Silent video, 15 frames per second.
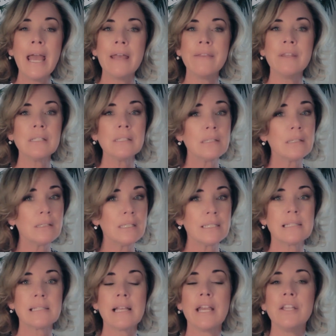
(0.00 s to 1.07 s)
And then
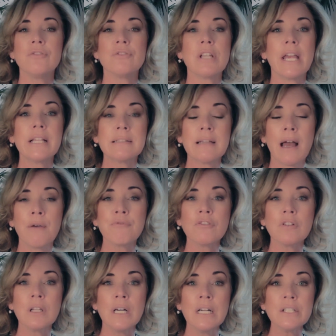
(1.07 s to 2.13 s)
let's say you take time
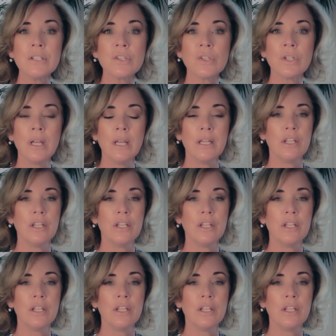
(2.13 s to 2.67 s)
for lunch.